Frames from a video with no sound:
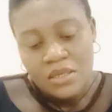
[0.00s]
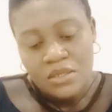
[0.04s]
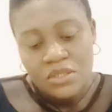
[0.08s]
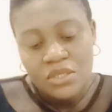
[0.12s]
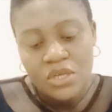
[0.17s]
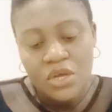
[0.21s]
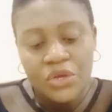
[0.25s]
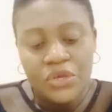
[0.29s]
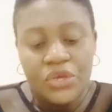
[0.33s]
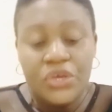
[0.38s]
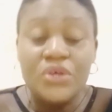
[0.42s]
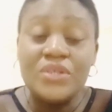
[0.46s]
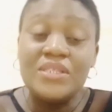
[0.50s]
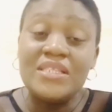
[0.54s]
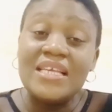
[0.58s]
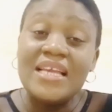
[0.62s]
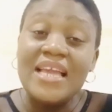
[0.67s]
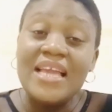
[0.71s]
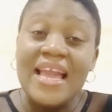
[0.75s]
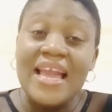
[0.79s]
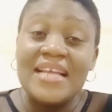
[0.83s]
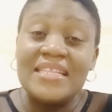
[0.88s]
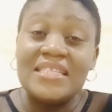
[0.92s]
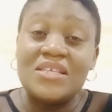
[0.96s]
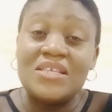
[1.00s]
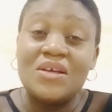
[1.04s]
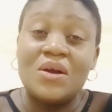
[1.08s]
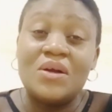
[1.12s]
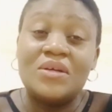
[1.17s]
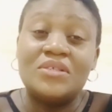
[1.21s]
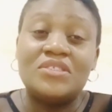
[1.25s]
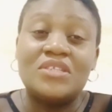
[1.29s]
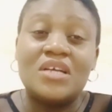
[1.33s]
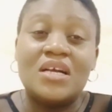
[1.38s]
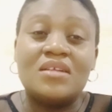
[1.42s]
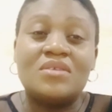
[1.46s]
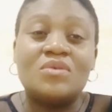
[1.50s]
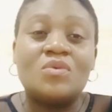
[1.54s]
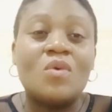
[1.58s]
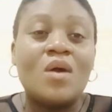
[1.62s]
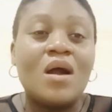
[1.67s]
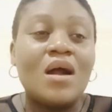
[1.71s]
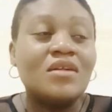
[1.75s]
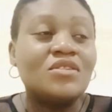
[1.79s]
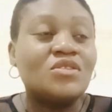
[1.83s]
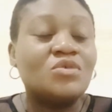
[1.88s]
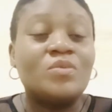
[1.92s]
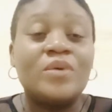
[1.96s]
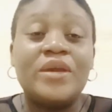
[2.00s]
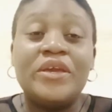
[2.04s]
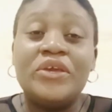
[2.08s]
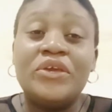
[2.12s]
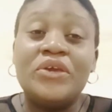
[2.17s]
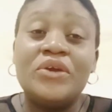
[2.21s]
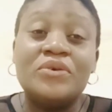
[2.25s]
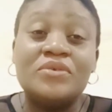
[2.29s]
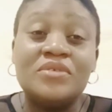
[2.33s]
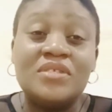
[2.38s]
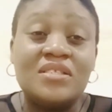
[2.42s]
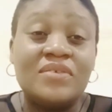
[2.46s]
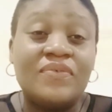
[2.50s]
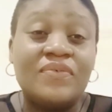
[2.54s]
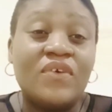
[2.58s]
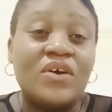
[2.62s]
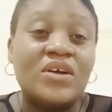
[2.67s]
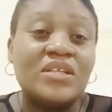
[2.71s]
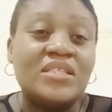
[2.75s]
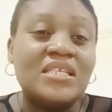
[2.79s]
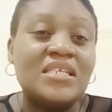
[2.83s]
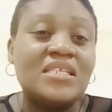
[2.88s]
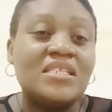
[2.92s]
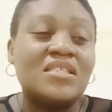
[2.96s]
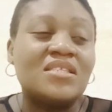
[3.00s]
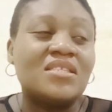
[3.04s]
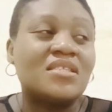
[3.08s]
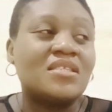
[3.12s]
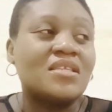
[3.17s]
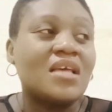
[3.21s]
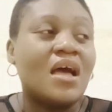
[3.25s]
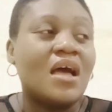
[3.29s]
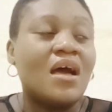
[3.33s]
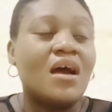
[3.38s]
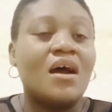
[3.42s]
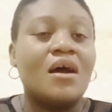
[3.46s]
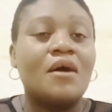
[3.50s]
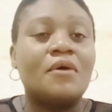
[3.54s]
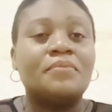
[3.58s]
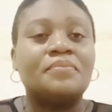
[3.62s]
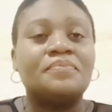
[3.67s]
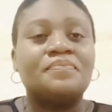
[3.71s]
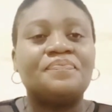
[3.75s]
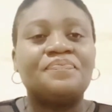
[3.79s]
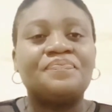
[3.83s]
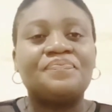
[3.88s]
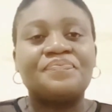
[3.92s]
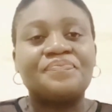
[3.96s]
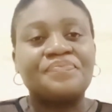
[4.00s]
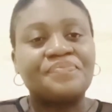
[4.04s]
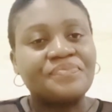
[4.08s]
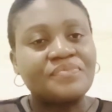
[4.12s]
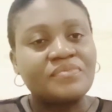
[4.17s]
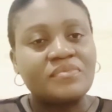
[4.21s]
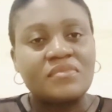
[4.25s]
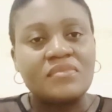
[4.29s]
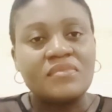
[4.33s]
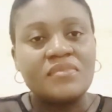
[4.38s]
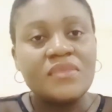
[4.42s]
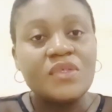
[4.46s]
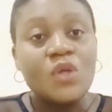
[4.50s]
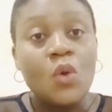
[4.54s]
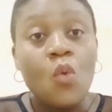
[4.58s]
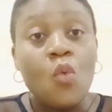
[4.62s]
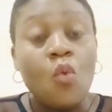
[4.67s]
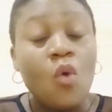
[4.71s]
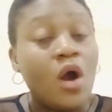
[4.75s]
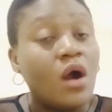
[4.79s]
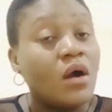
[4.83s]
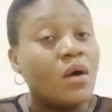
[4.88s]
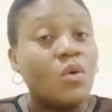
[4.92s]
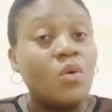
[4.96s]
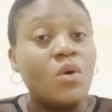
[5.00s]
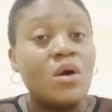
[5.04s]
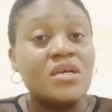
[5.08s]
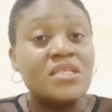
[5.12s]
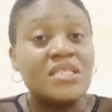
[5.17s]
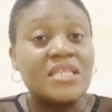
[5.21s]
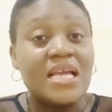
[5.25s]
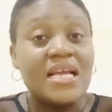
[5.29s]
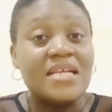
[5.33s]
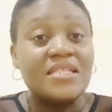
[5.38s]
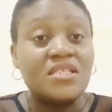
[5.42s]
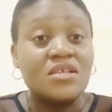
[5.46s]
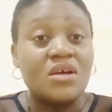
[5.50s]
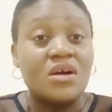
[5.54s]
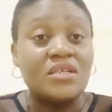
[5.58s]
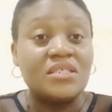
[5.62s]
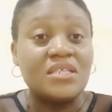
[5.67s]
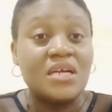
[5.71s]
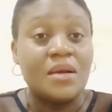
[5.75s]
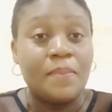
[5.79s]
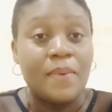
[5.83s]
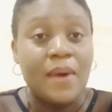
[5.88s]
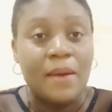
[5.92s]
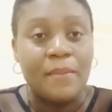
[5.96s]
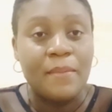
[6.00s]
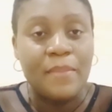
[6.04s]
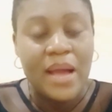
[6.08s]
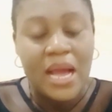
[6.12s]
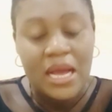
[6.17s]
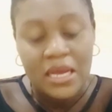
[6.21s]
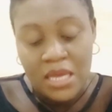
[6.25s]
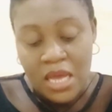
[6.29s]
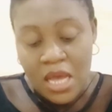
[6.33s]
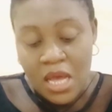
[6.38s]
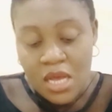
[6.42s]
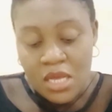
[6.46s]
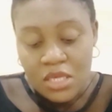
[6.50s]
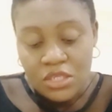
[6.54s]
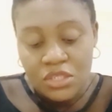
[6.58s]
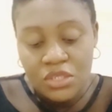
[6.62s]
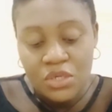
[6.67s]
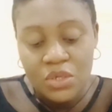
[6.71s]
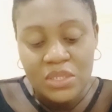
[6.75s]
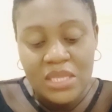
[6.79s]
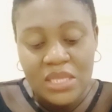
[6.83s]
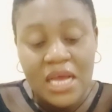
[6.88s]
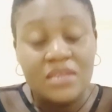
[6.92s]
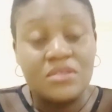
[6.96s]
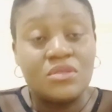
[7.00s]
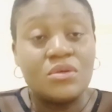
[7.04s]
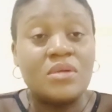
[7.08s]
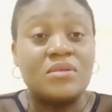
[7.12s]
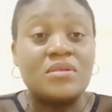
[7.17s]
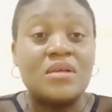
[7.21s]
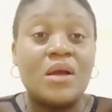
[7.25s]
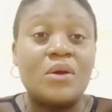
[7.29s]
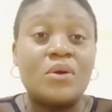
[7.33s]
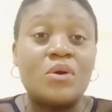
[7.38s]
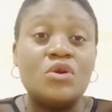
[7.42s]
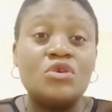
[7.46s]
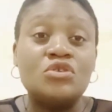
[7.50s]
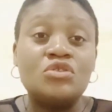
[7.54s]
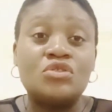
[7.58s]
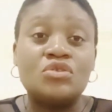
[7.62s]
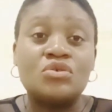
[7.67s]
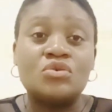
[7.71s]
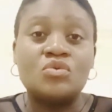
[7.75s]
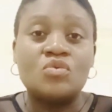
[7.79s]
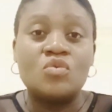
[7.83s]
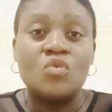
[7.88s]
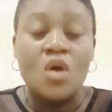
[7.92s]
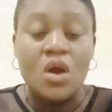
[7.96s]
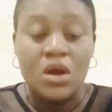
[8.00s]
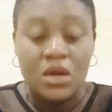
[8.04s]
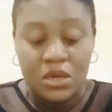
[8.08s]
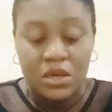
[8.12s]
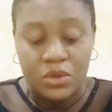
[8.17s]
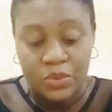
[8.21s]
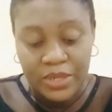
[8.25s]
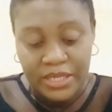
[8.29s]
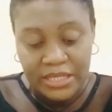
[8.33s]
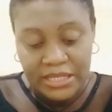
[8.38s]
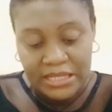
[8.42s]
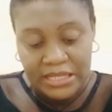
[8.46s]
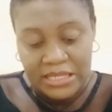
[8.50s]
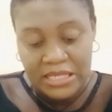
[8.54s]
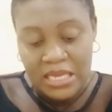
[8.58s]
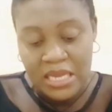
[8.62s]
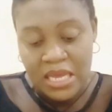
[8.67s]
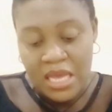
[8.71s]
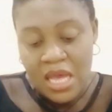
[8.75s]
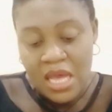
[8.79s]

So using 800, what we used for this work was 800 per bag. So that's what I'm going to work with.